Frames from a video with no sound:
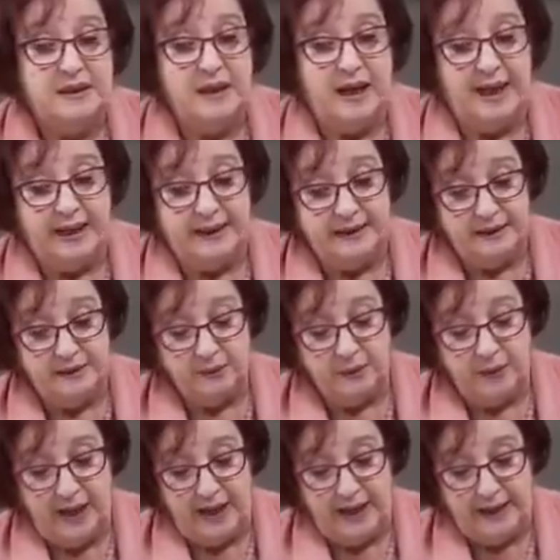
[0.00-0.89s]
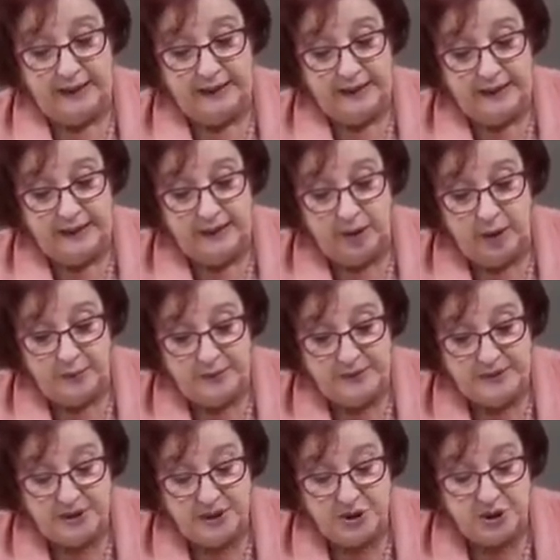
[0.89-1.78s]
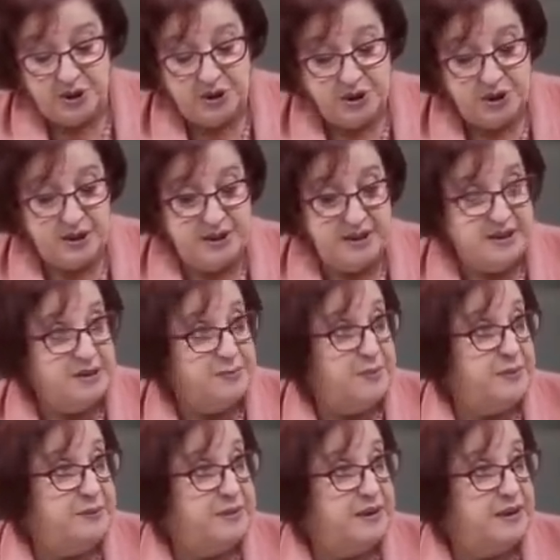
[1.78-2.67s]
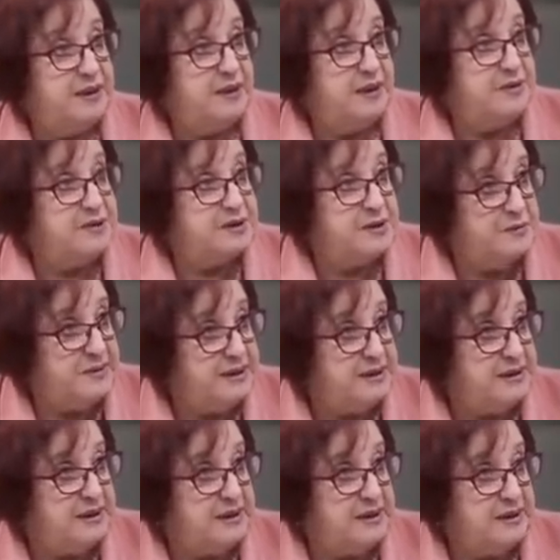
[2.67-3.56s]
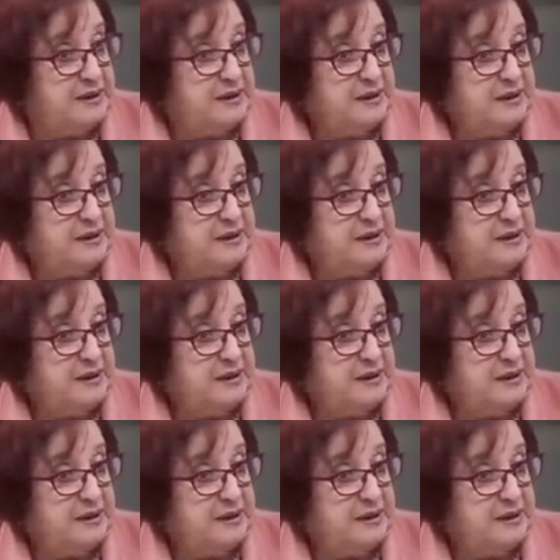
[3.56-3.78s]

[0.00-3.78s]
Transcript: and that the opposition chairs the Public Accounts Committee.